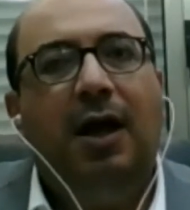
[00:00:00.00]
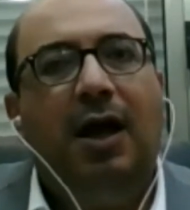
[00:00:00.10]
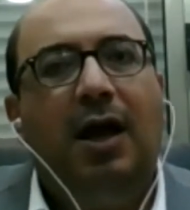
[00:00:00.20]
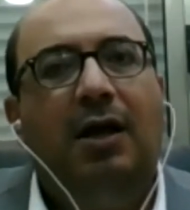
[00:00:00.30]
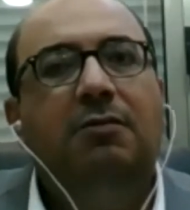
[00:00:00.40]

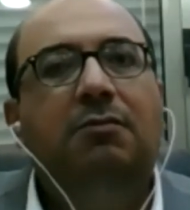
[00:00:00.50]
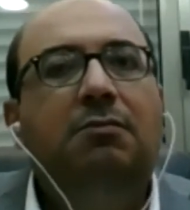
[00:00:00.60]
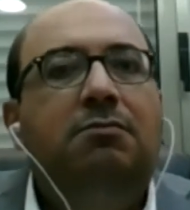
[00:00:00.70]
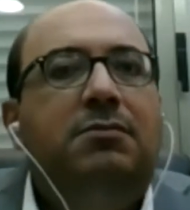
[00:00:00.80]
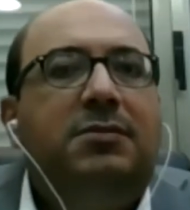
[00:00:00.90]
and
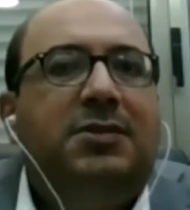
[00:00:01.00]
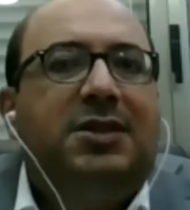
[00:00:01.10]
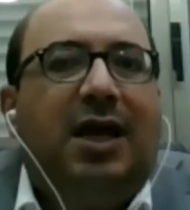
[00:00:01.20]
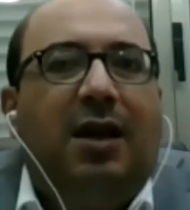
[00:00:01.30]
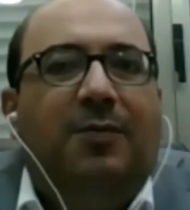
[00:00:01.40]

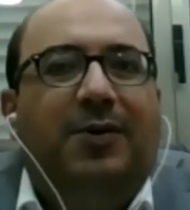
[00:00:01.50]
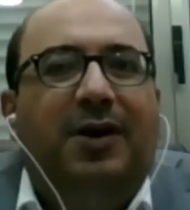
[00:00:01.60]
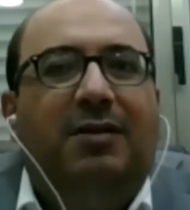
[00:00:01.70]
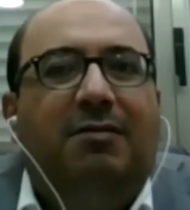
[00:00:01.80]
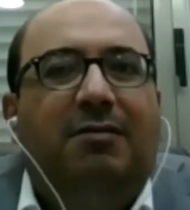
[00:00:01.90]
celebrate